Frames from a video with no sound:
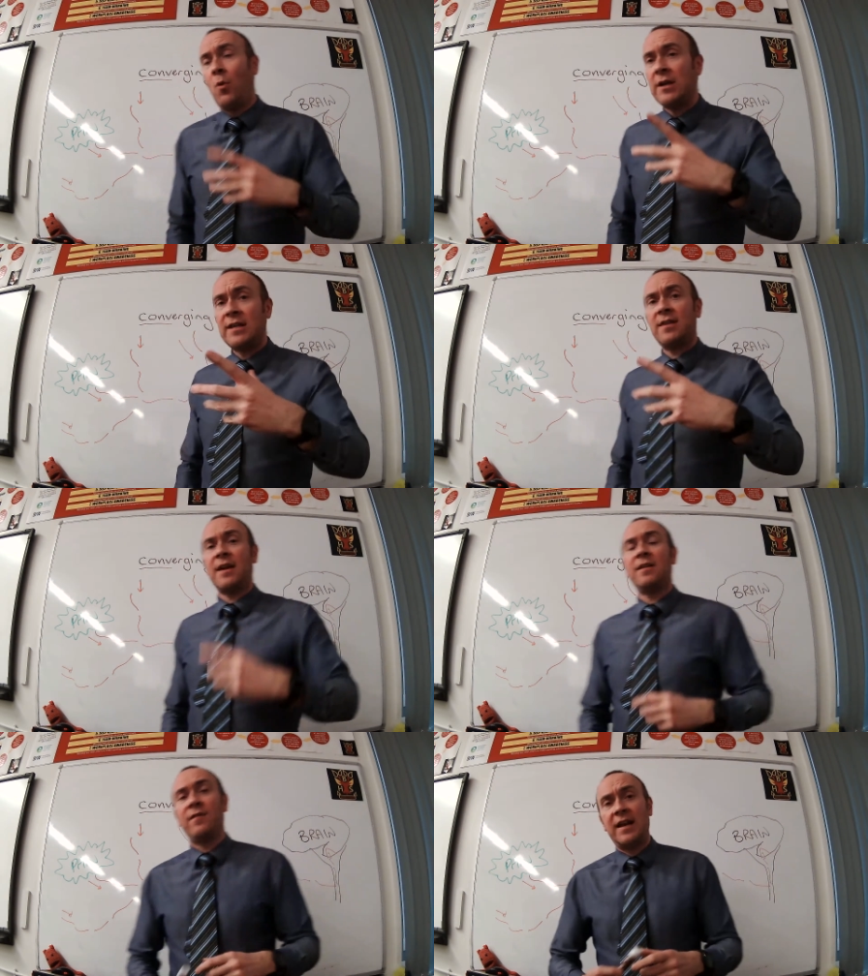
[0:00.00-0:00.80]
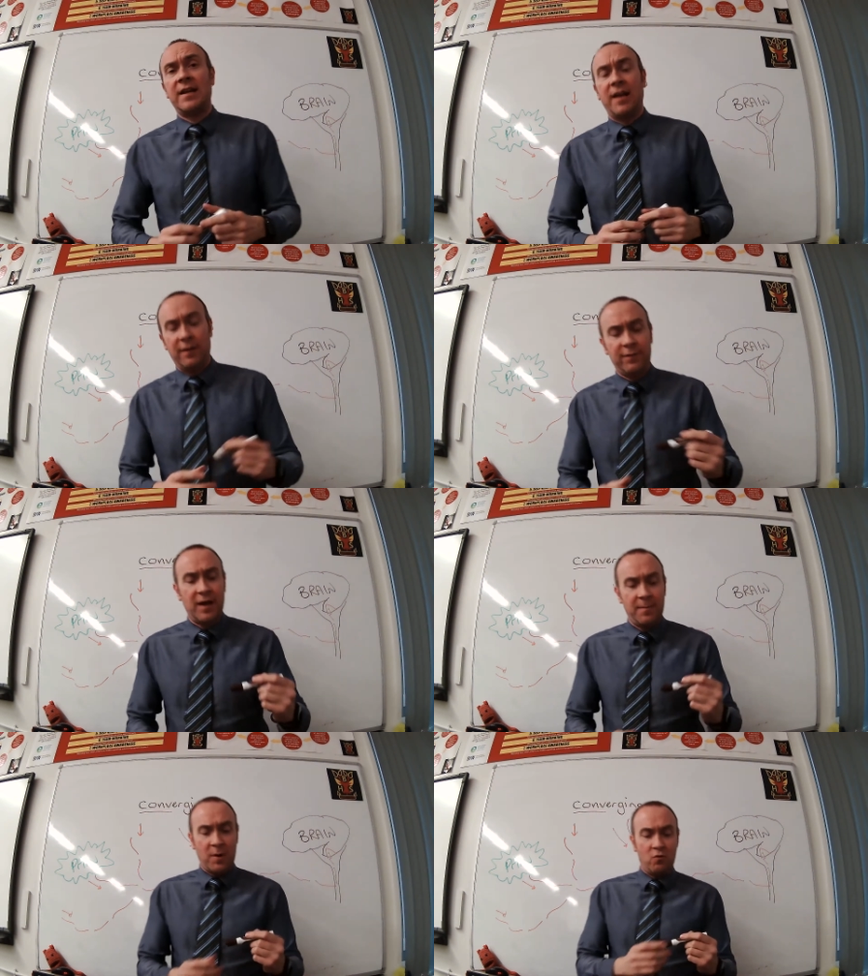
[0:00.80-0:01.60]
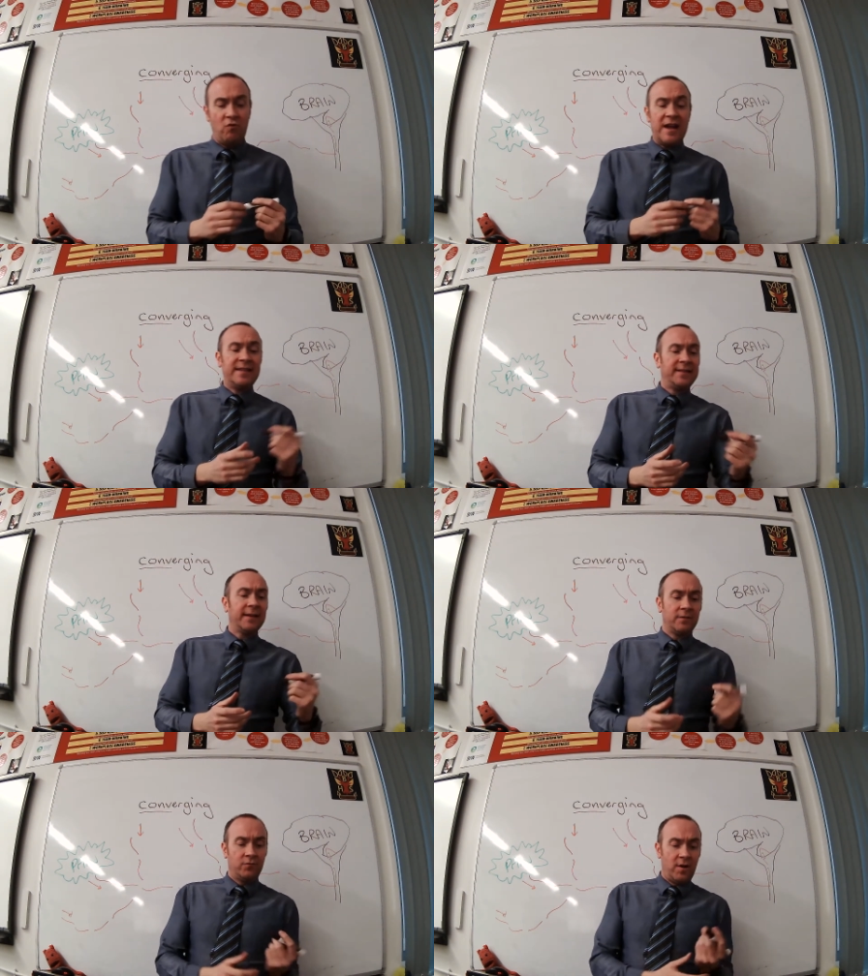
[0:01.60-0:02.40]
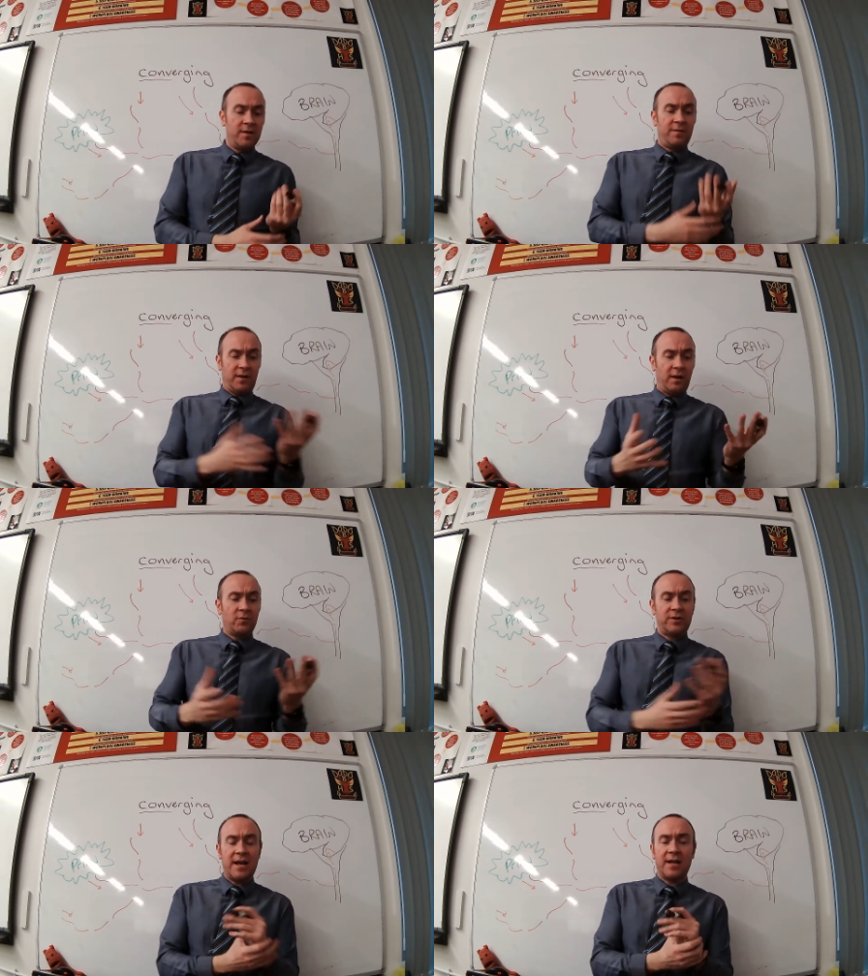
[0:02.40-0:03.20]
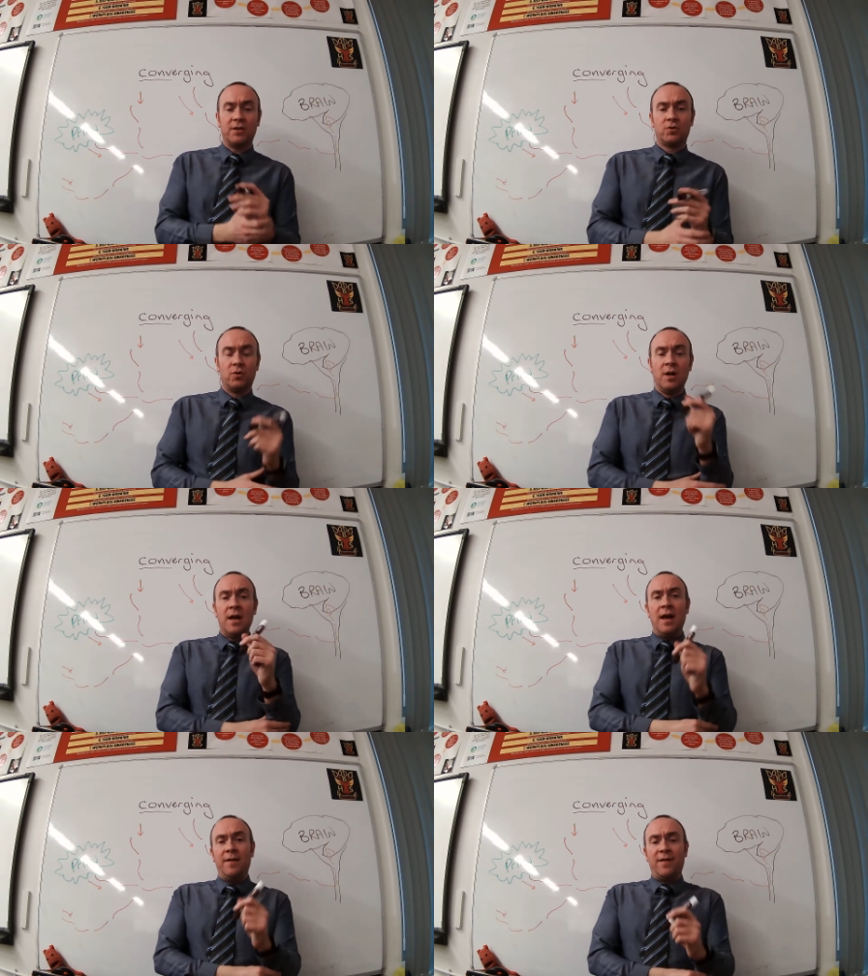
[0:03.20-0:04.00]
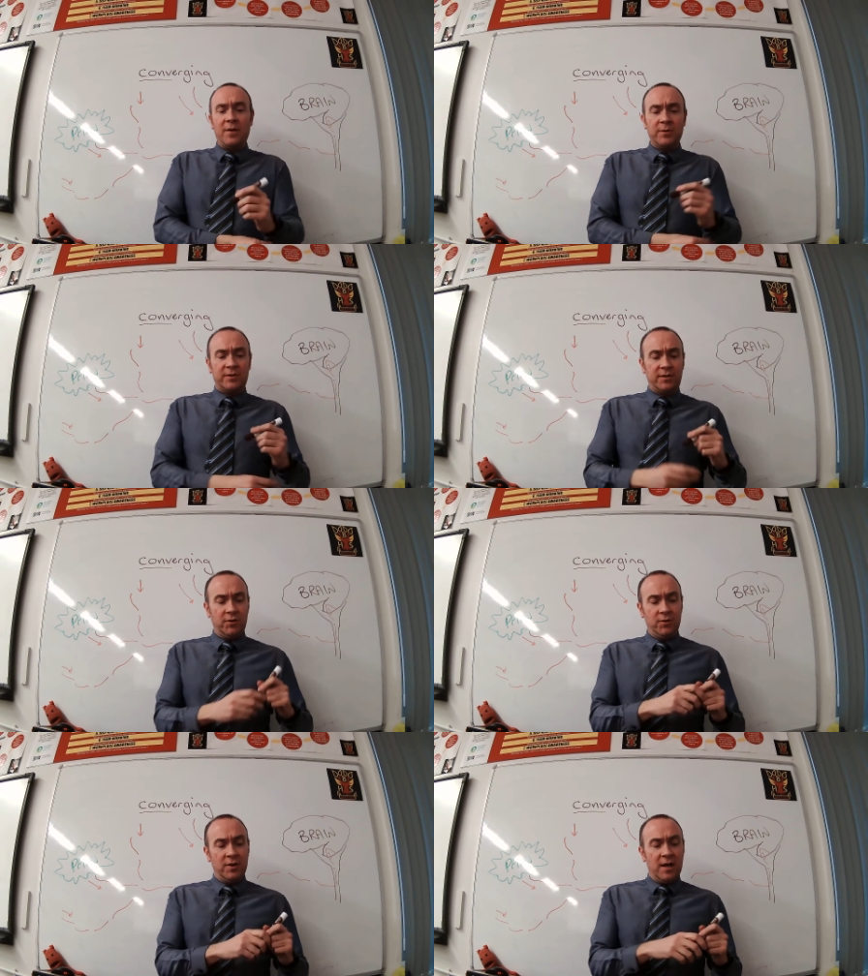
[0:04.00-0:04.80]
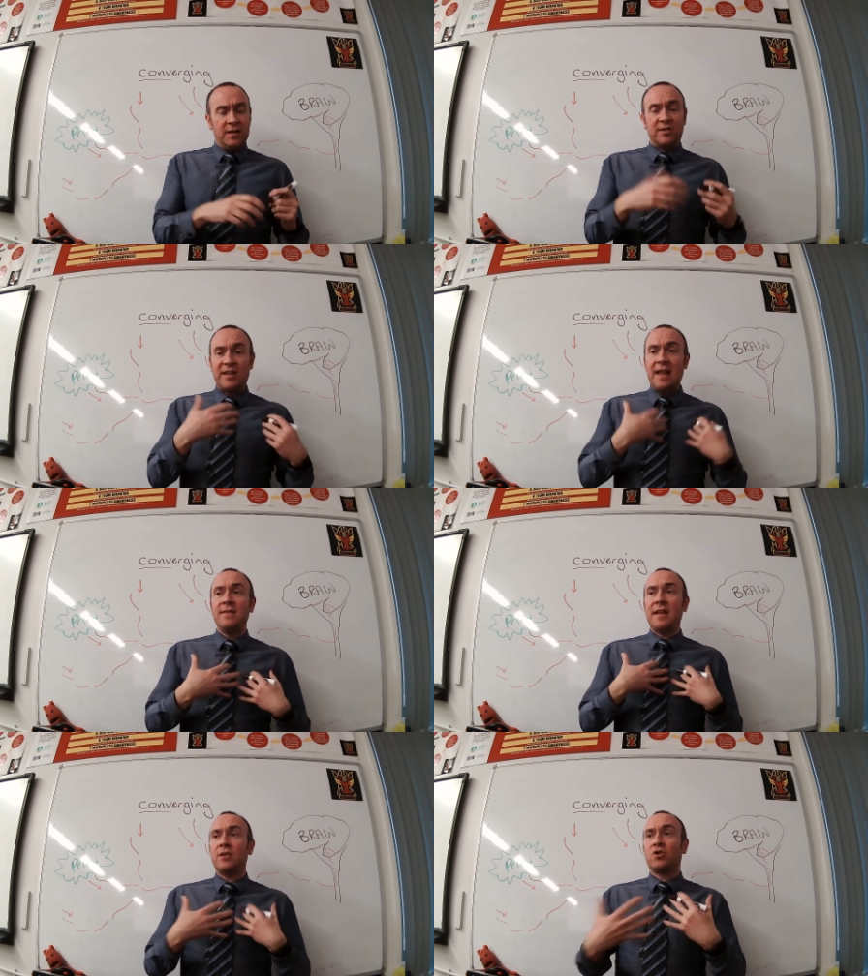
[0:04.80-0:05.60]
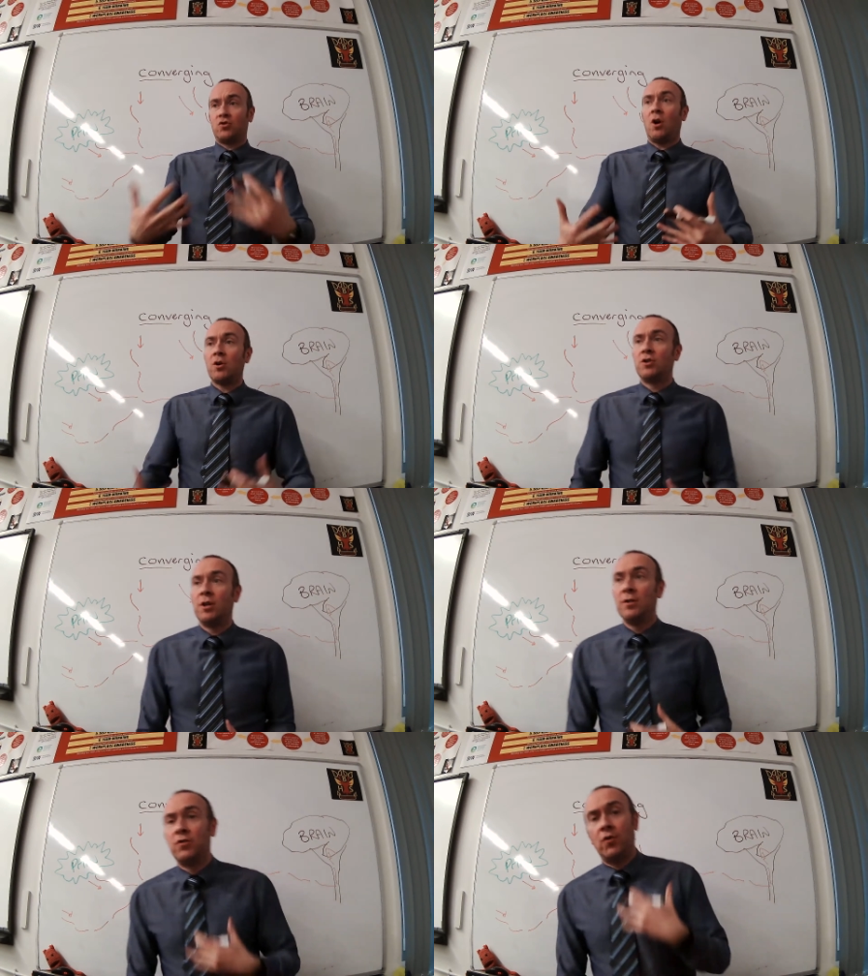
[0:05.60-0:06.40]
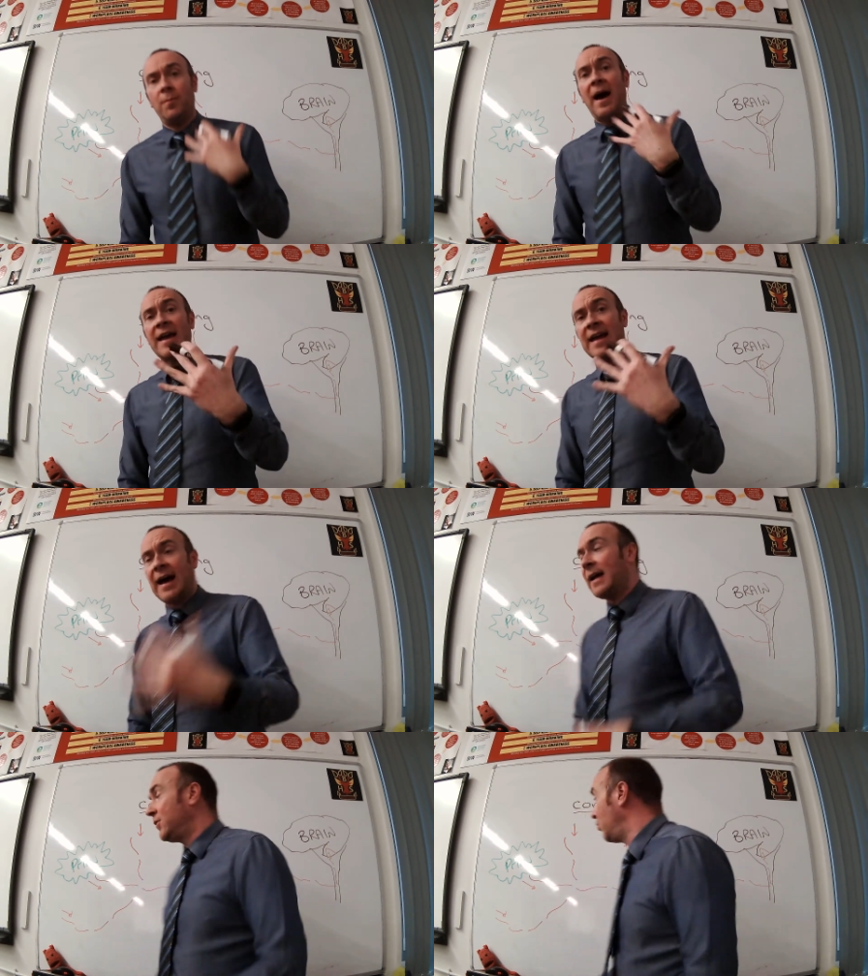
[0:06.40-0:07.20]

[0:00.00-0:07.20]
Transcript: you to think very carefully about writing, right, for a little second. So if I was to send the instruction to my hand to